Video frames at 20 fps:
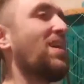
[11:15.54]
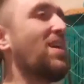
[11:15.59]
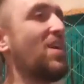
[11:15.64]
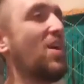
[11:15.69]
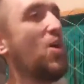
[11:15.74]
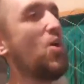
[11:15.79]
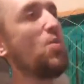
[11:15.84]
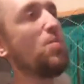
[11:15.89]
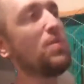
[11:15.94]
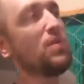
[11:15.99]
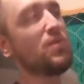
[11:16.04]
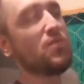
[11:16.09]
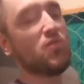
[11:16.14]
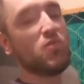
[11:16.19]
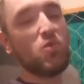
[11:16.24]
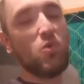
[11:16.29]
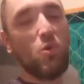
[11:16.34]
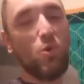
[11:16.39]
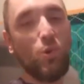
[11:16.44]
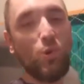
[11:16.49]
Oh, but of
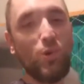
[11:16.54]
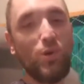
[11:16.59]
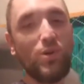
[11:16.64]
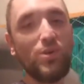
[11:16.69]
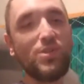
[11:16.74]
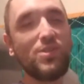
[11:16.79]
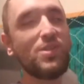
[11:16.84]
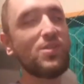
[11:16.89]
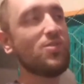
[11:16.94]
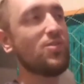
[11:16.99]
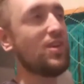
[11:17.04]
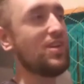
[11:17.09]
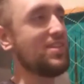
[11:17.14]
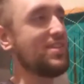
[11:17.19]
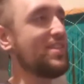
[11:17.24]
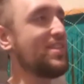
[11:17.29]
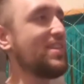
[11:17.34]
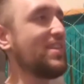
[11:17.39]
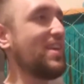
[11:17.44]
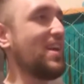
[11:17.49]
course the
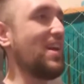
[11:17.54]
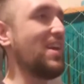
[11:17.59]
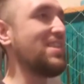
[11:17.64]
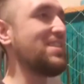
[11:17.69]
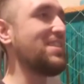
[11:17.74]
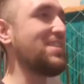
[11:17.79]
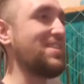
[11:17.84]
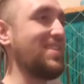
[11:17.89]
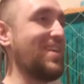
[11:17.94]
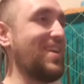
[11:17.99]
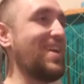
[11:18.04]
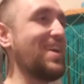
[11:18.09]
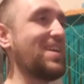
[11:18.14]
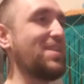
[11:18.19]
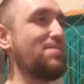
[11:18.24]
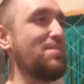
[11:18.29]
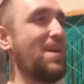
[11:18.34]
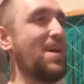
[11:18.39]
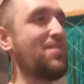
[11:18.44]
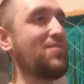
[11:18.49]
rest of the guys attack
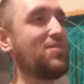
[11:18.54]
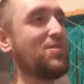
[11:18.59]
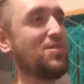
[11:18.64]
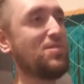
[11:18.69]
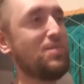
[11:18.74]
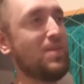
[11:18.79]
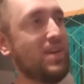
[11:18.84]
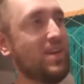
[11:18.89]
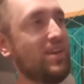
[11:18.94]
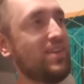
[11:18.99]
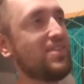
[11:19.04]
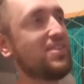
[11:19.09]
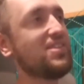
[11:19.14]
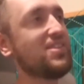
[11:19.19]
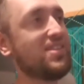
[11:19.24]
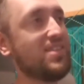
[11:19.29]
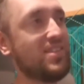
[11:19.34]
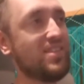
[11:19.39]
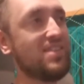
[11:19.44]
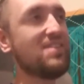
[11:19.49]
him after the
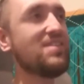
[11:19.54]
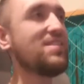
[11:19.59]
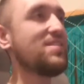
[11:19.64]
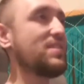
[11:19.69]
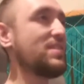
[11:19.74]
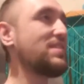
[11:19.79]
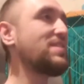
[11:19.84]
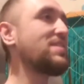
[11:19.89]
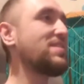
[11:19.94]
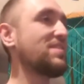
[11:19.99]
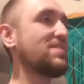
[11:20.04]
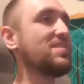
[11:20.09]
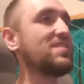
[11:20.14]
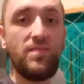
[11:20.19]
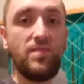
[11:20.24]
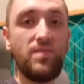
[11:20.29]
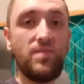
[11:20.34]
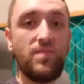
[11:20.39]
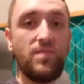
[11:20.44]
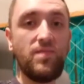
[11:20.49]
match.
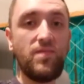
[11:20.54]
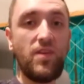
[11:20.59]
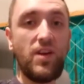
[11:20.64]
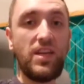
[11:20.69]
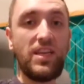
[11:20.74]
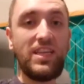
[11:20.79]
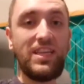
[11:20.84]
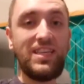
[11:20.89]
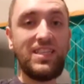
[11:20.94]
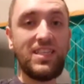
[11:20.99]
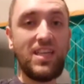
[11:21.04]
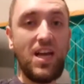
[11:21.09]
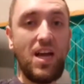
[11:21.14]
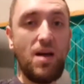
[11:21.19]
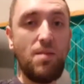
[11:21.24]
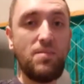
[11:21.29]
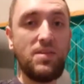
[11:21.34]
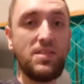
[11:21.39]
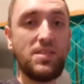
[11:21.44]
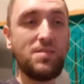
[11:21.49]
Frankie
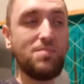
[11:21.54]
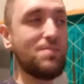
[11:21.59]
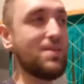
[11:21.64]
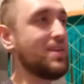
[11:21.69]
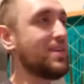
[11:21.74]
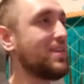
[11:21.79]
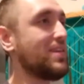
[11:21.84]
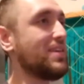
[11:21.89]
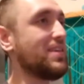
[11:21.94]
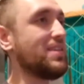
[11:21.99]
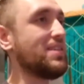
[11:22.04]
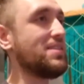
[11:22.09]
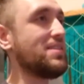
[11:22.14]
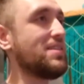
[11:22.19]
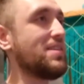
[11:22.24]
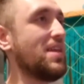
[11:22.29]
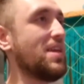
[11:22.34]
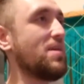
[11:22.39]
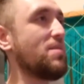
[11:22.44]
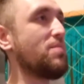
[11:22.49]
Thomas making
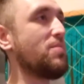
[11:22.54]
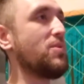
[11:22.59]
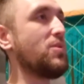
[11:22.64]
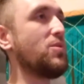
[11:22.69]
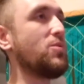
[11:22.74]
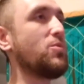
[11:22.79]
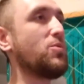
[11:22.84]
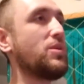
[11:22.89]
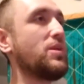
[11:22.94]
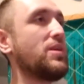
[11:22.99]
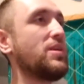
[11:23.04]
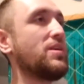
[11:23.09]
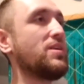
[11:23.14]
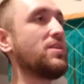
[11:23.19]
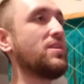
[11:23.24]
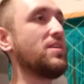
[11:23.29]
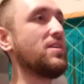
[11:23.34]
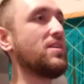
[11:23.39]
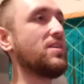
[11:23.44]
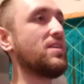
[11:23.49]
his debut
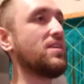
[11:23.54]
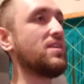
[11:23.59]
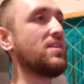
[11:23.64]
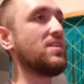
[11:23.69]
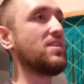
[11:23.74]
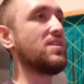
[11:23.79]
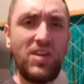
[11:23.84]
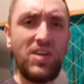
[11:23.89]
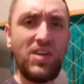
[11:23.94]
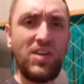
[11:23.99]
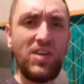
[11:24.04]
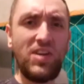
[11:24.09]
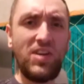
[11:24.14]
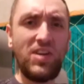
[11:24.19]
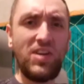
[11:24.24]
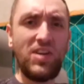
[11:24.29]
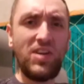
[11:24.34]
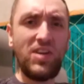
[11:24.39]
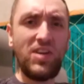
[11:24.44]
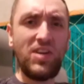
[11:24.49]
here. Kinda
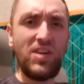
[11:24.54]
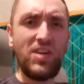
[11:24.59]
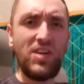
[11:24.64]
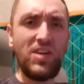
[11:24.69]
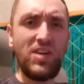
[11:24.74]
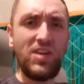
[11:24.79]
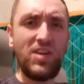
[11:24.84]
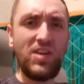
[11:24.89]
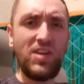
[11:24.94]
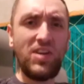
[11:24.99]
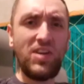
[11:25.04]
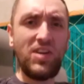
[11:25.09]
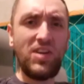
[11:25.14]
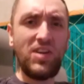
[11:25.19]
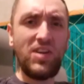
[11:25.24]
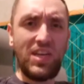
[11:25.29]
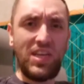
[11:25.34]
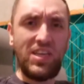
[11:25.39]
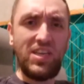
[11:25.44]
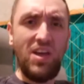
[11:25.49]
gives me some
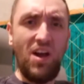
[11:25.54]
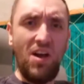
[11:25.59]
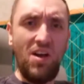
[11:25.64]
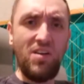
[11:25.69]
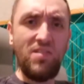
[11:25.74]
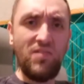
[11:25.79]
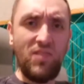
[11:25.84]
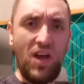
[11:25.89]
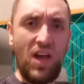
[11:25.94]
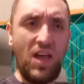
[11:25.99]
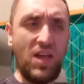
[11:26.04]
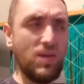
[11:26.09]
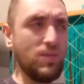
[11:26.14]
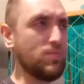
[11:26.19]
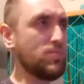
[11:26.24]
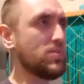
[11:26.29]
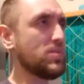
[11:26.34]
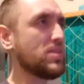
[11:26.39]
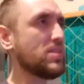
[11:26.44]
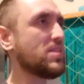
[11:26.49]
Eric Young
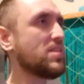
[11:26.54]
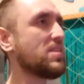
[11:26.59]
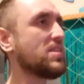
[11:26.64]
vibes.